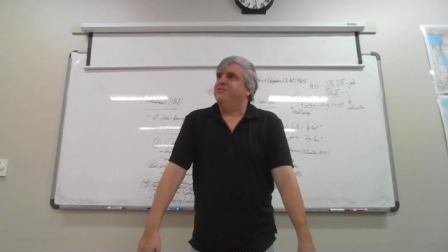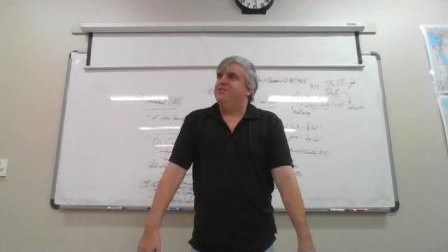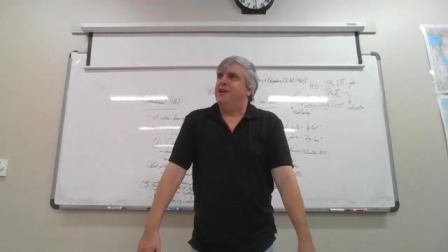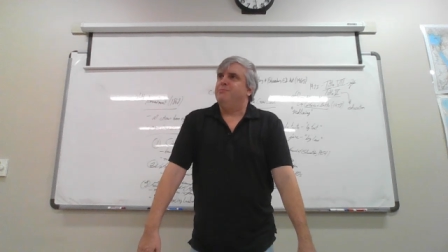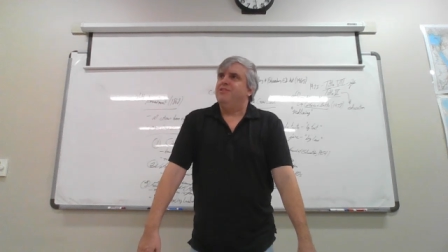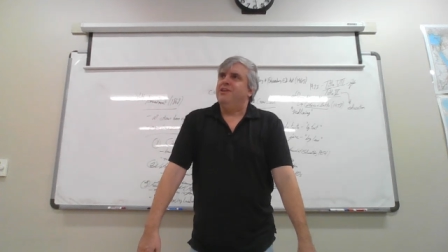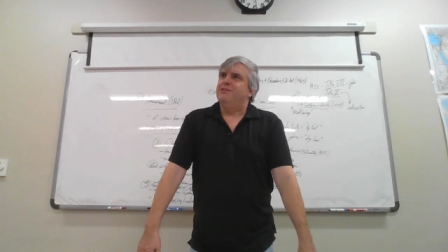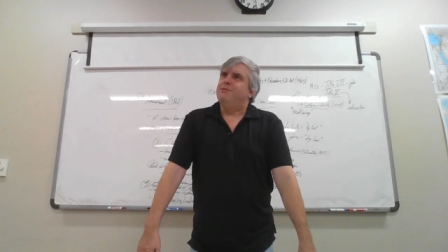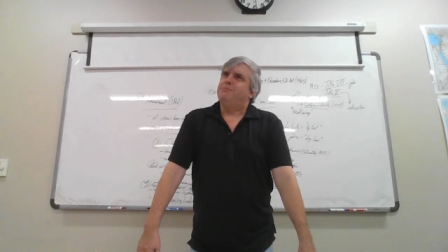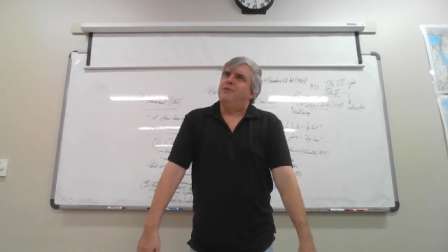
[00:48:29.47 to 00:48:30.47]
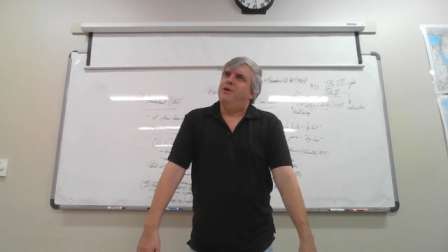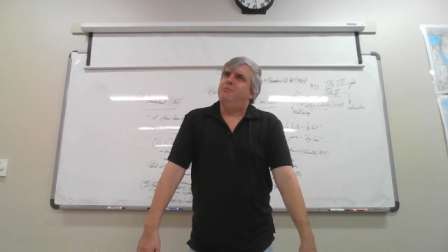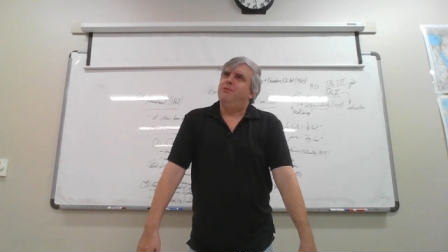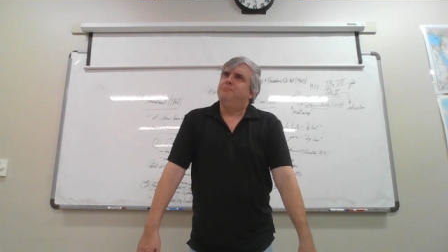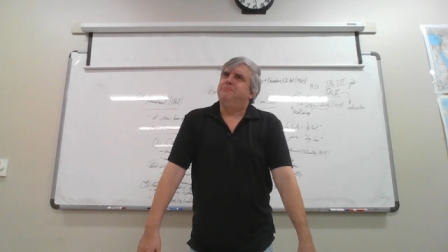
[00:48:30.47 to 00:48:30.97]
exam. Is that going to be a
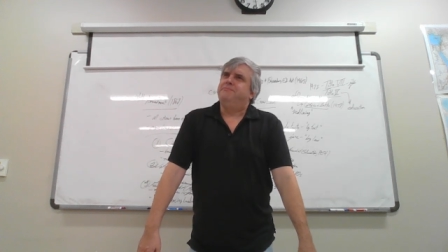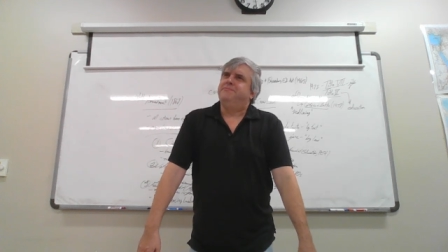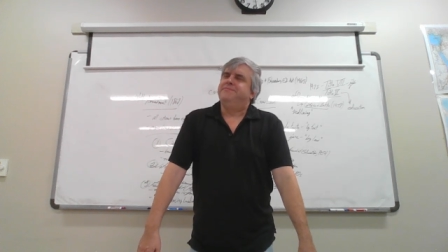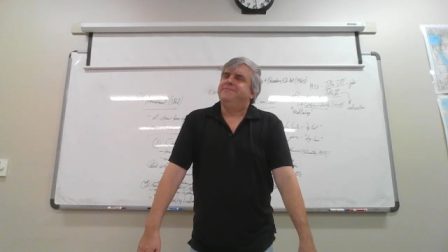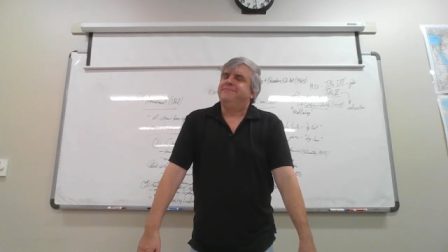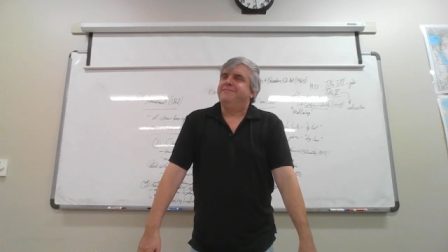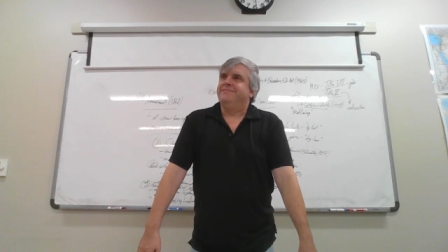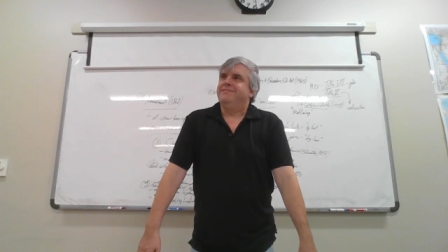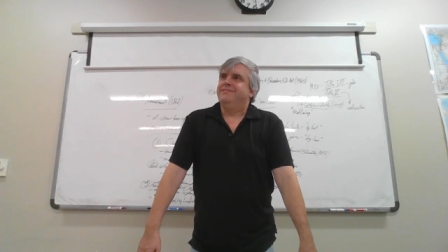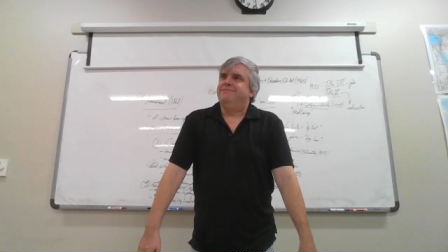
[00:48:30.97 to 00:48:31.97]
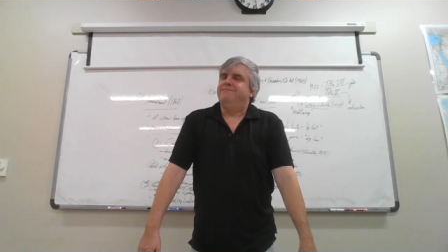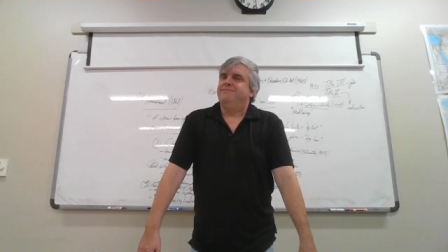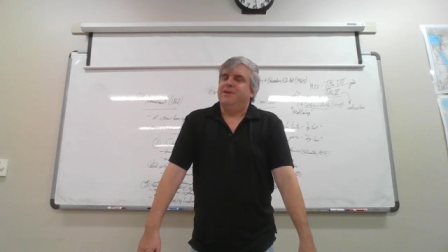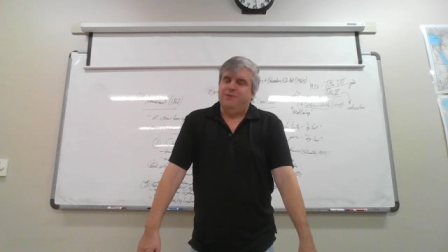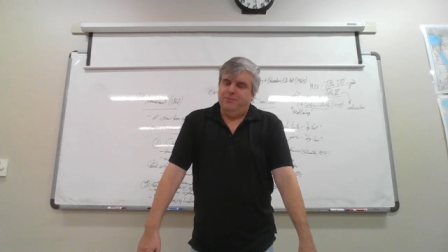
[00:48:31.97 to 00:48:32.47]
problem?
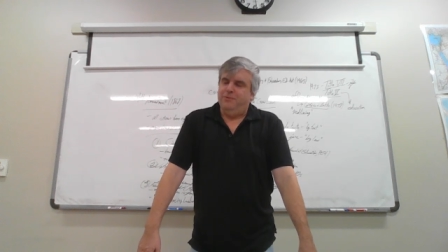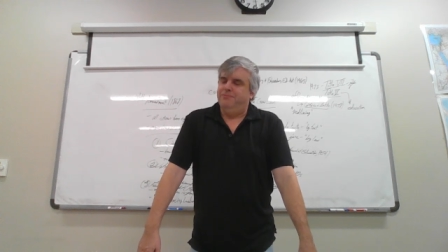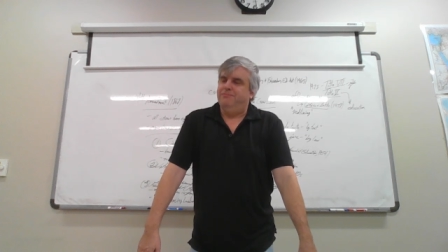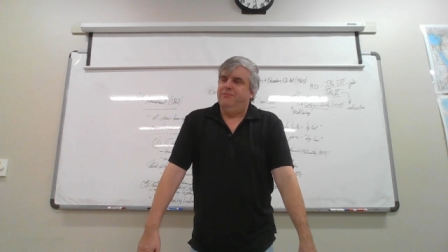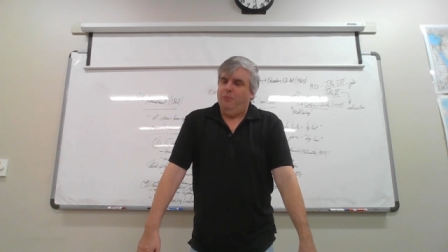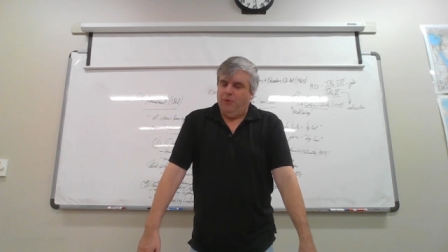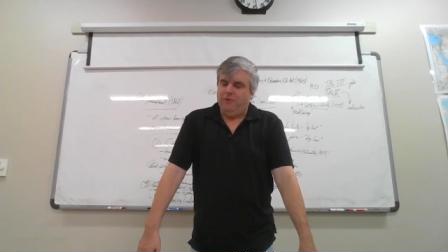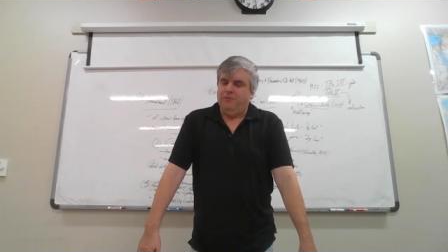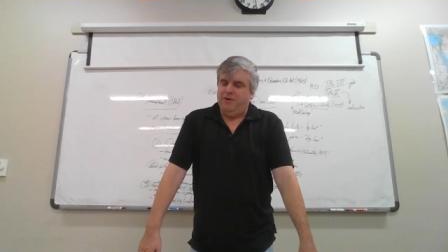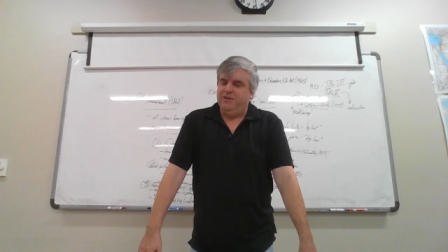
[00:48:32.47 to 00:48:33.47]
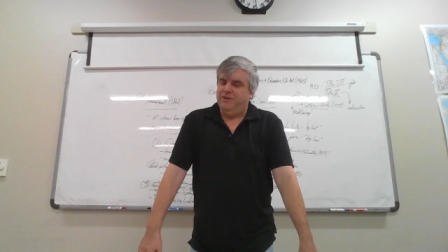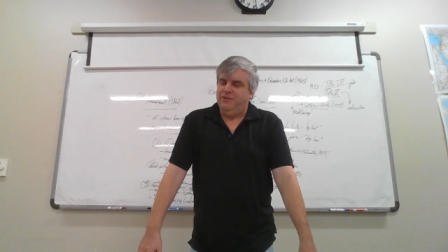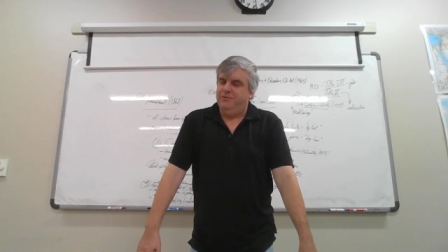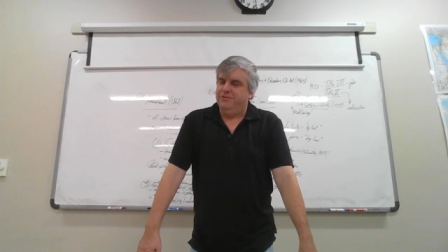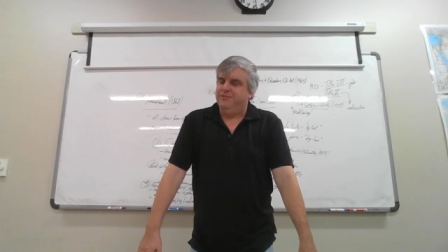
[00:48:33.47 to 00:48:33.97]
No, we'll, we'll work around it. I
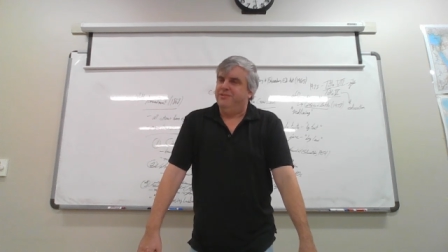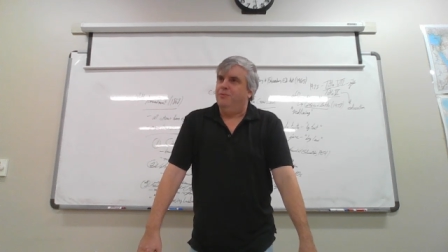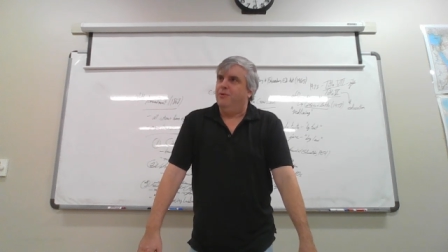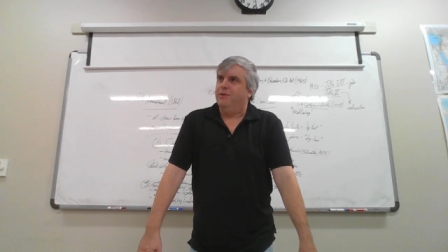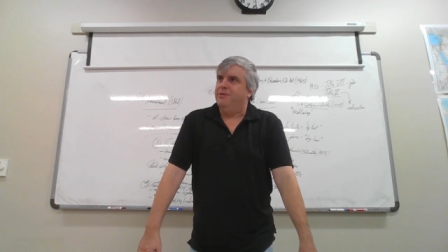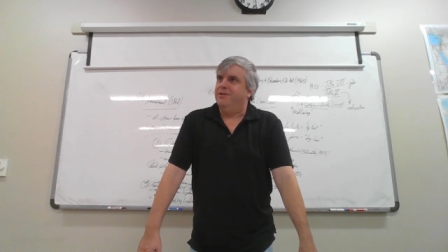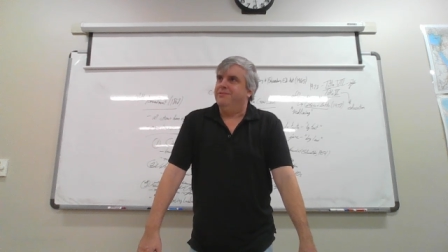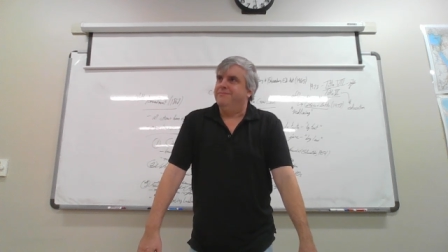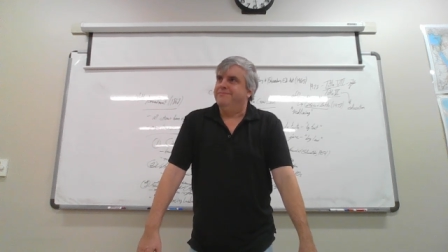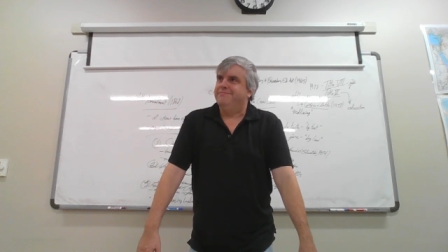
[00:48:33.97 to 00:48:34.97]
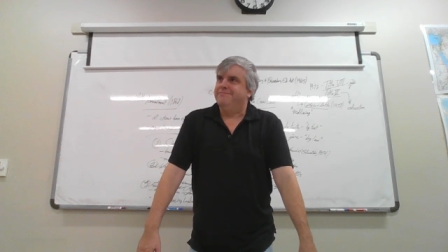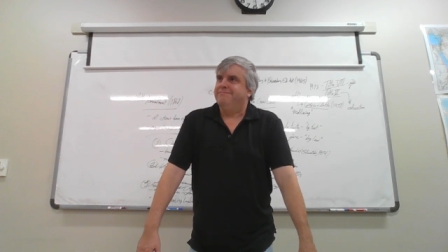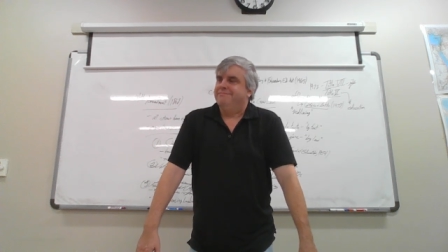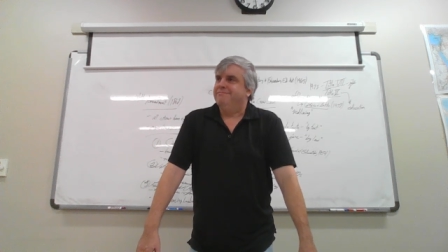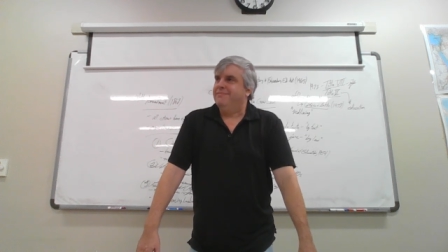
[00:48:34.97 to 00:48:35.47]
told her, so don't worry about it.
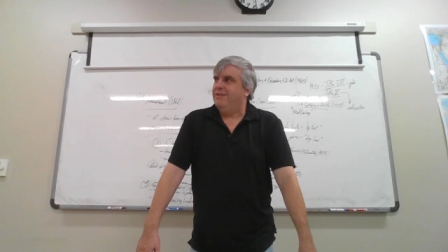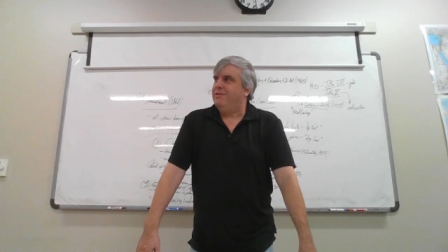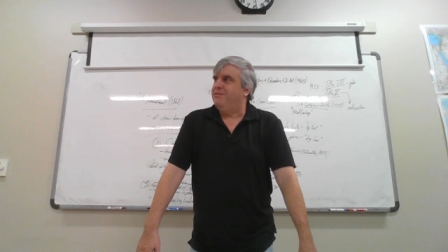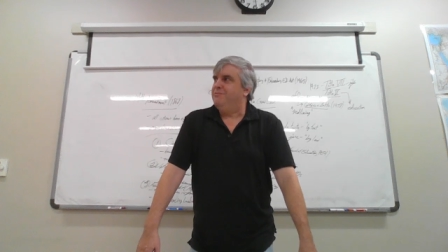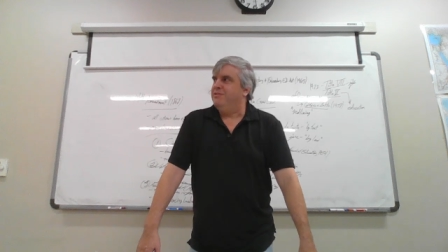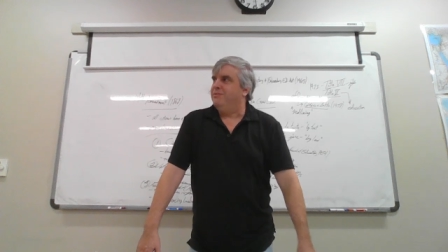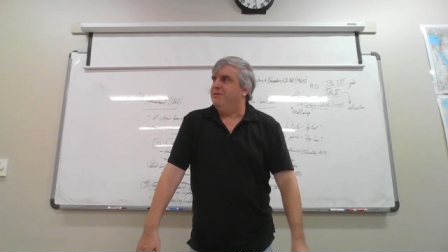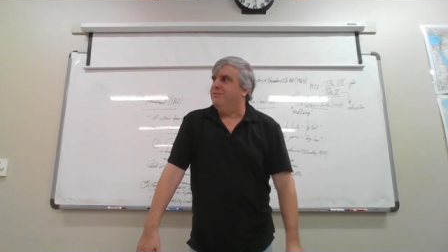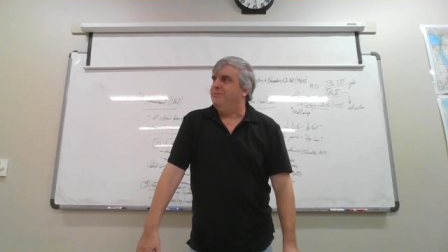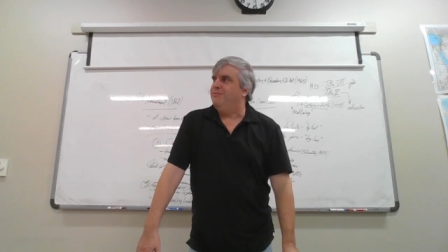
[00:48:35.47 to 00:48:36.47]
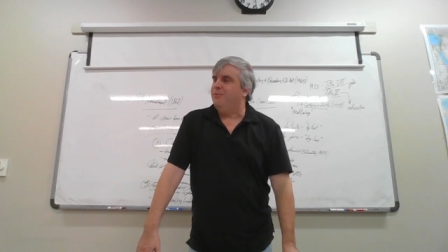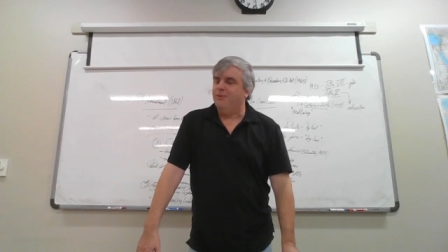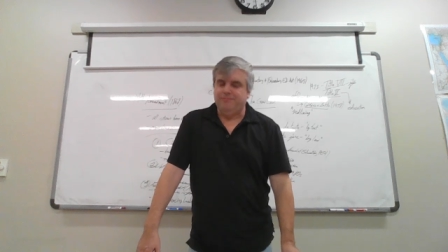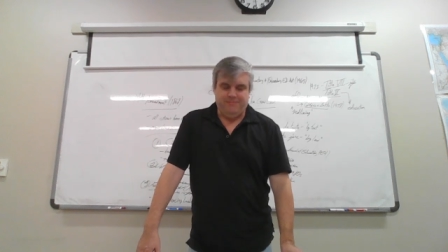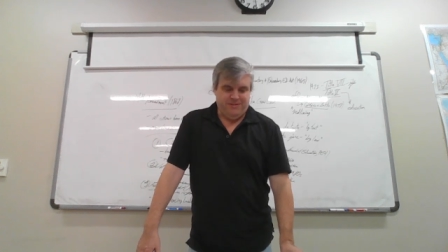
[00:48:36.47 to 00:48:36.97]
We did the best we could before.